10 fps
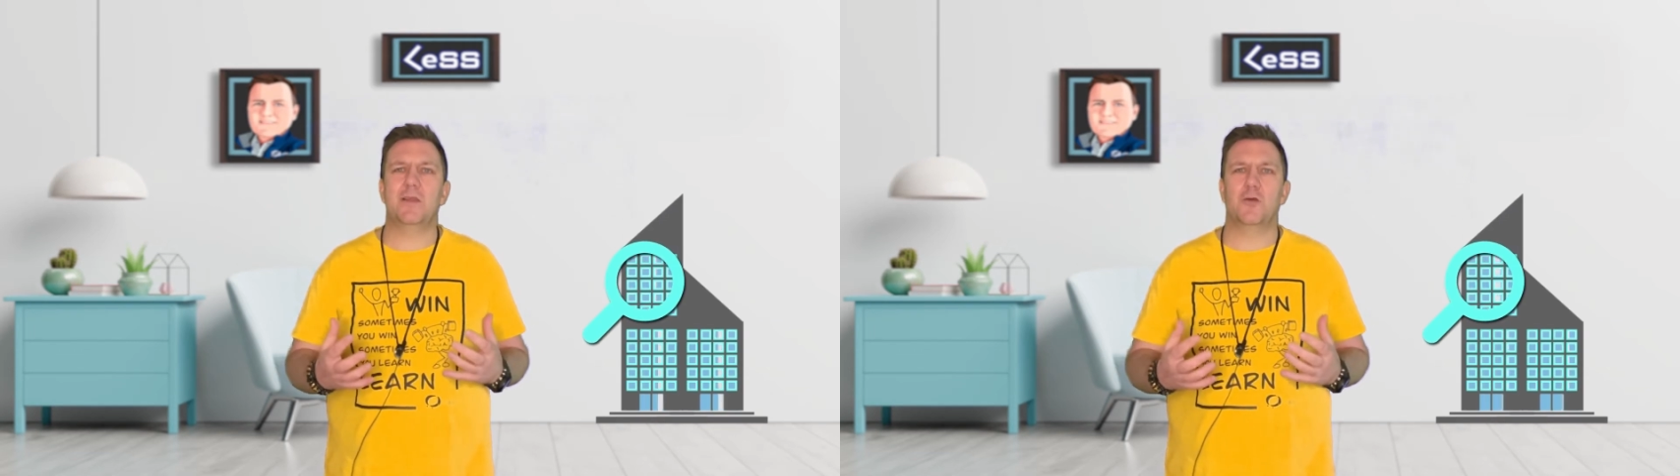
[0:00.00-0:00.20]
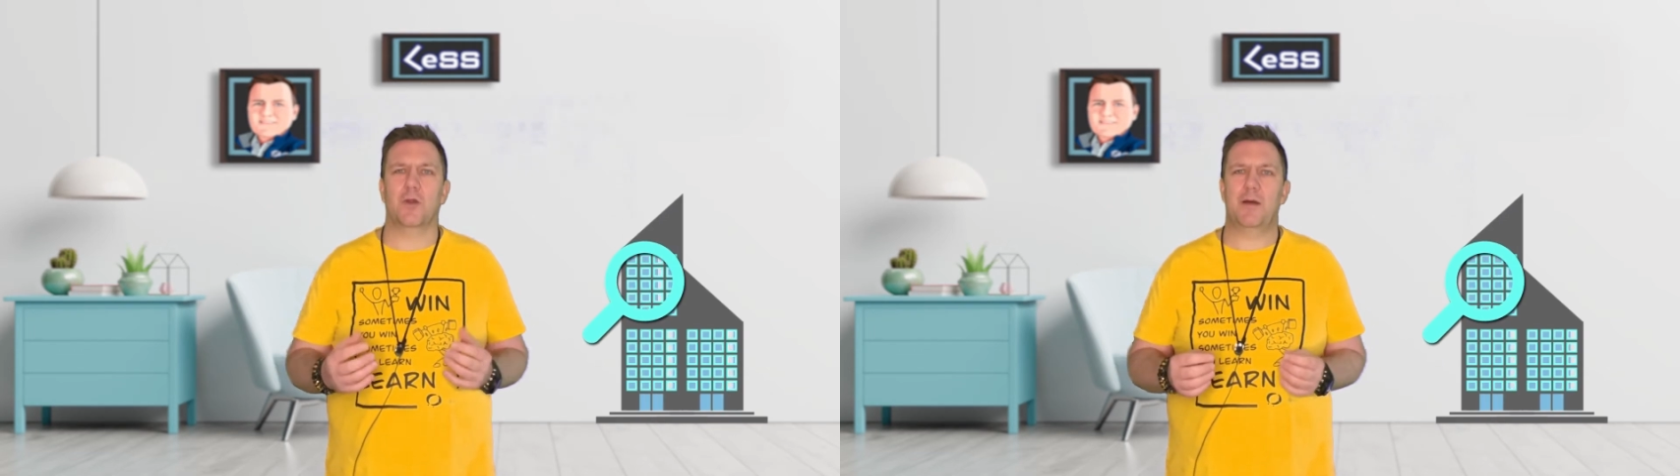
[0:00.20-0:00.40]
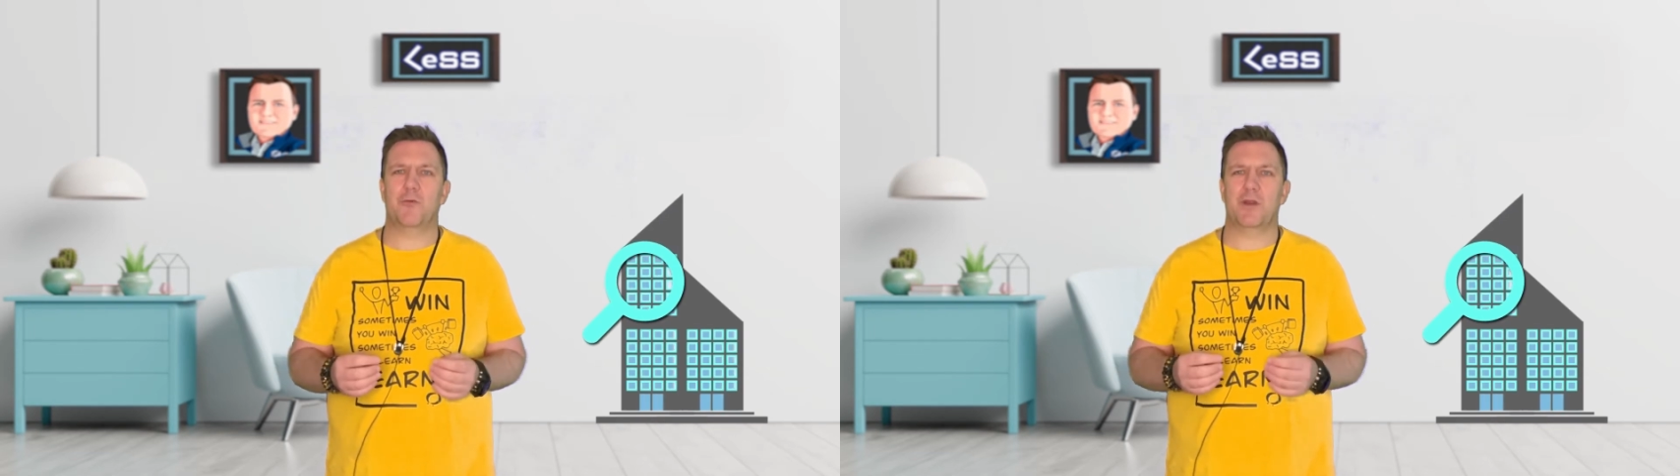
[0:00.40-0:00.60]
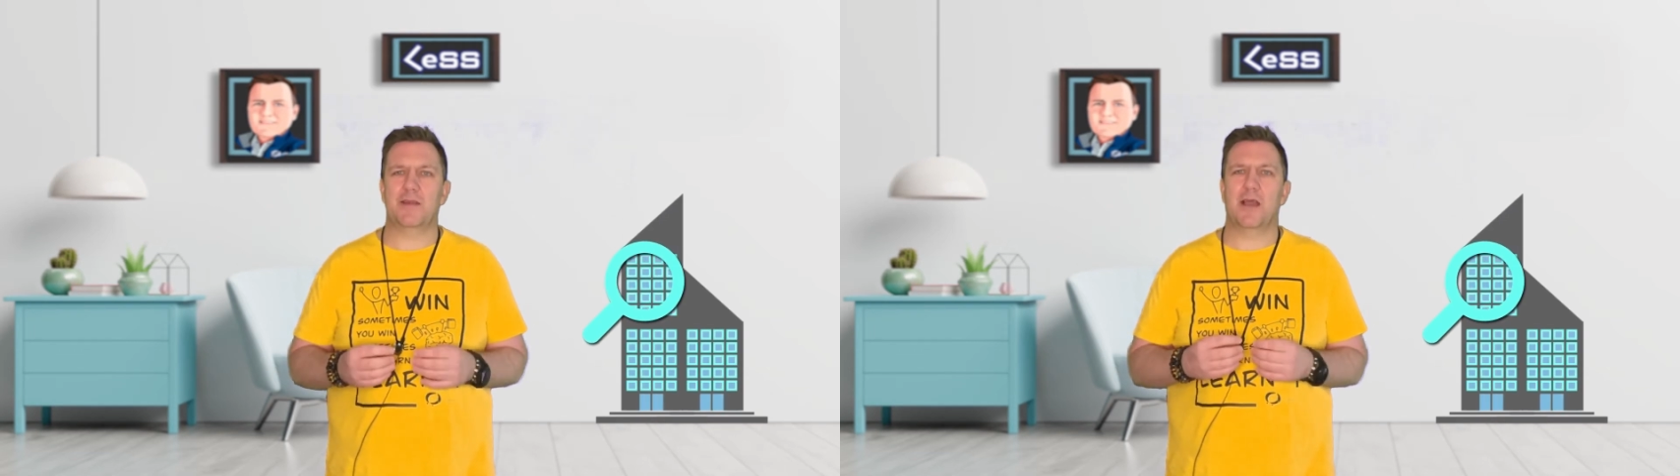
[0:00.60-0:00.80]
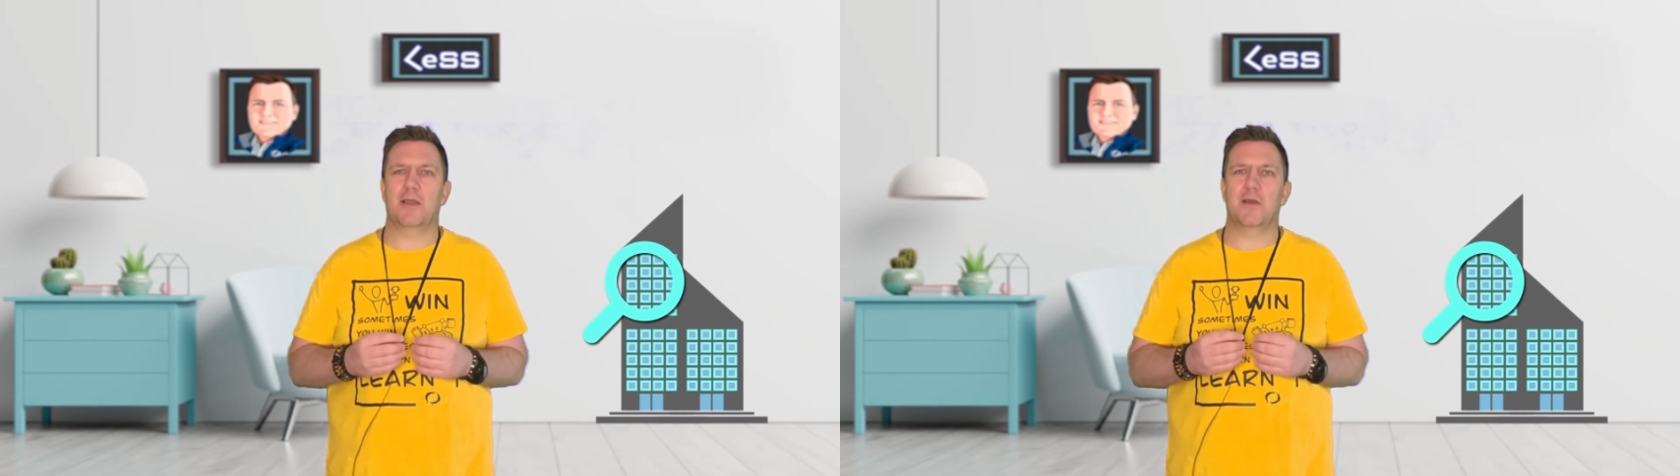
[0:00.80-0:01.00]
collaborate
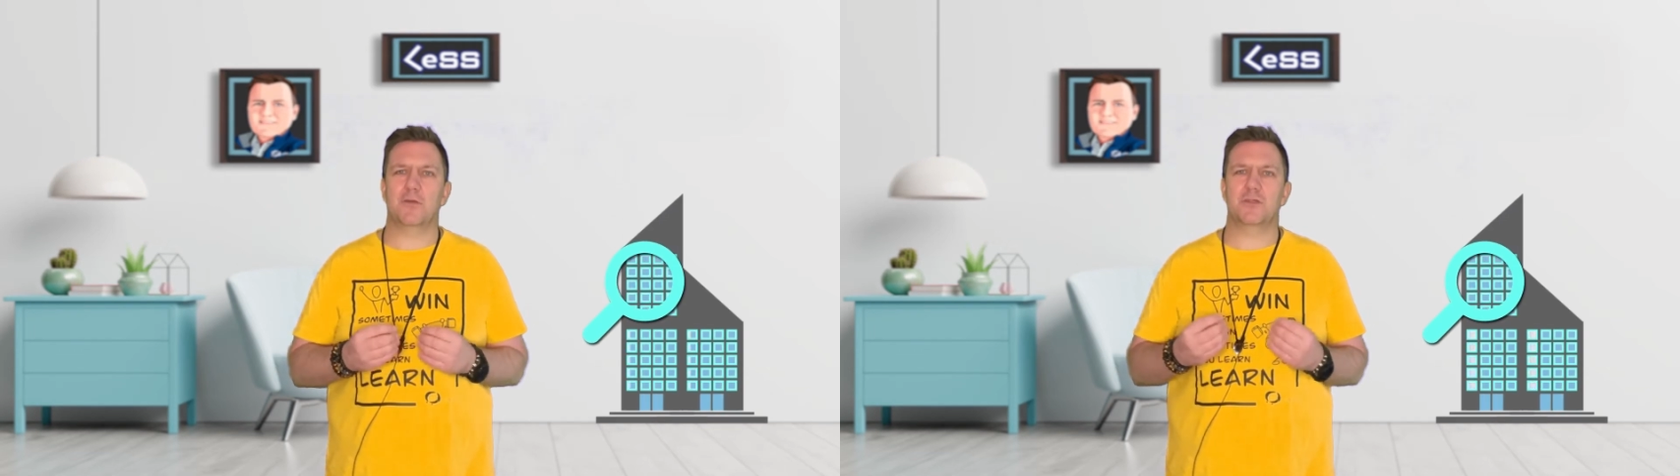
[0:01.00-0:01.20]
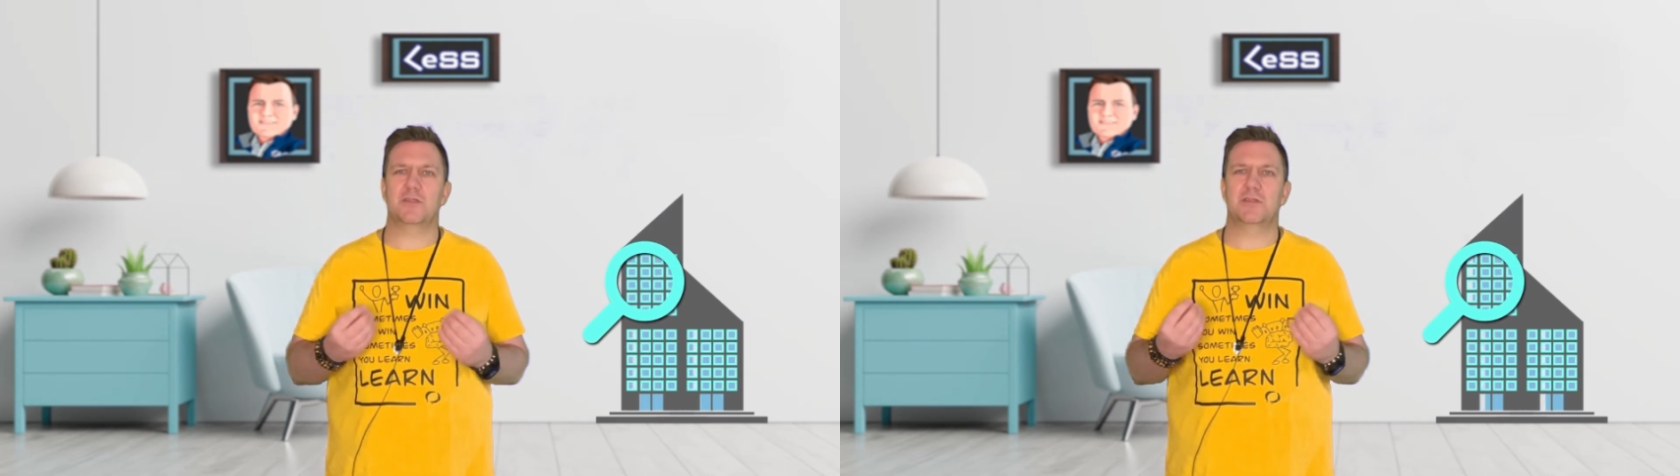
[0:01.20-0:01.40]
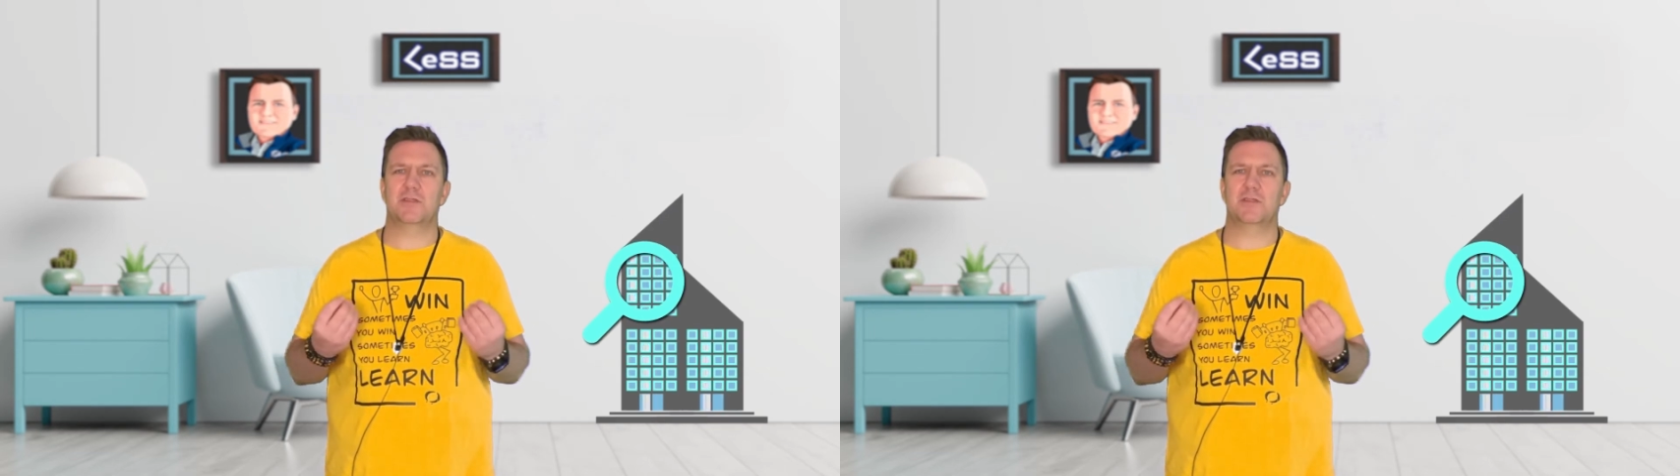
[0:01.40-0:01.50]
across